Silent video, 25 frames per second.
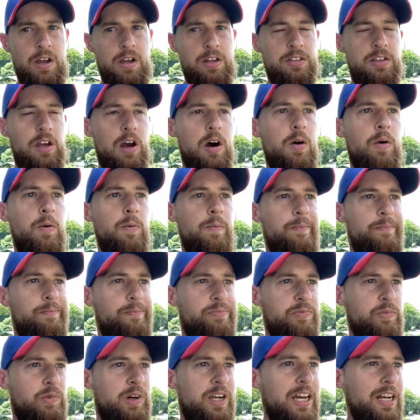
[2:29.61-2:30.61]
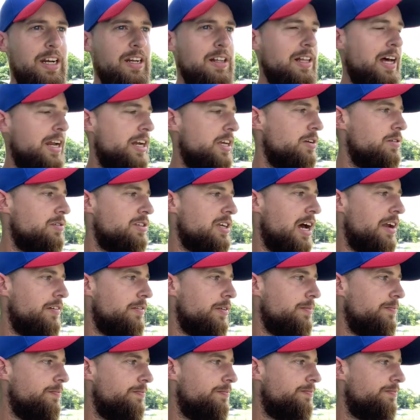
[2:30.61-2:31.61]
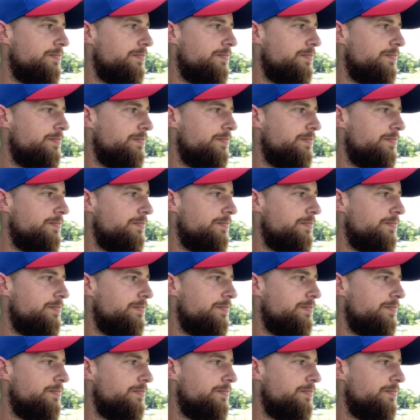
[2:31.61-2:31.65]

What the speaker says: So we're getting a lot of use out of them.